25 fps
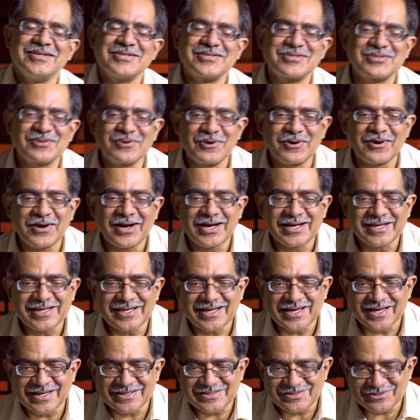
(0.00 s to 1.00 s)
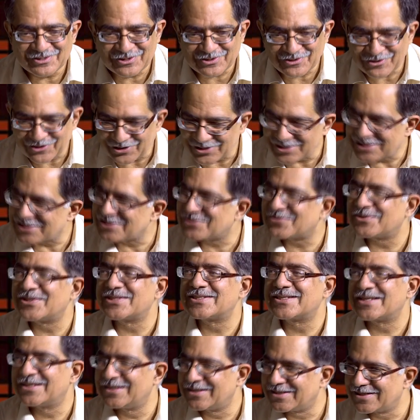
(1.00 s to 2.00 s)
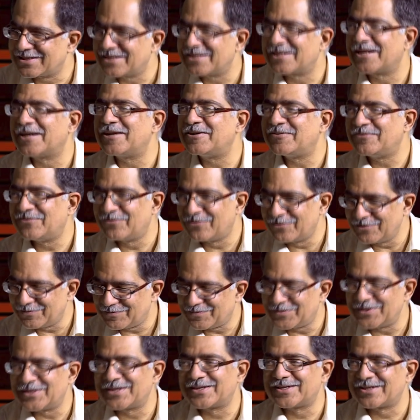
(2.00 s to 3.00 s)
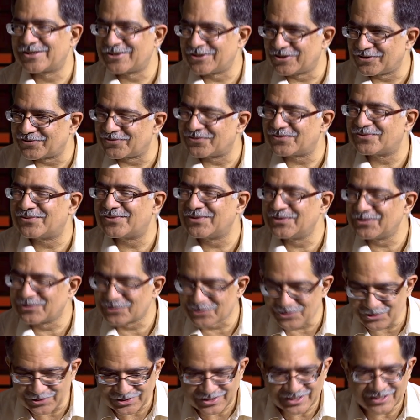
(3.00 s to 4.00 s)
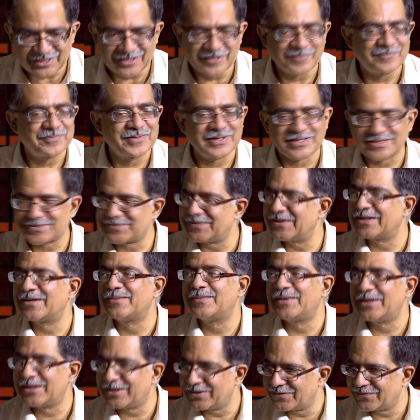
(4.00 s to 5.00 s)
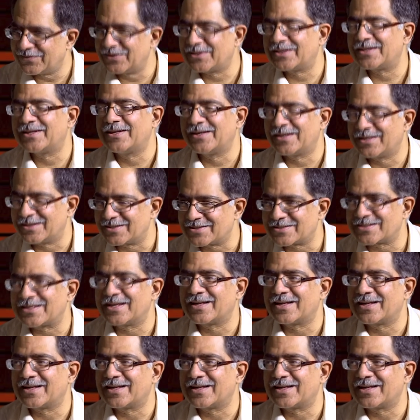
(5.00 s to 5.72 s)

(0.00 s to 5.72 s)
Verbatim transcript: So I, uh, you know, college was a delightful period of growing up, experimenting with things.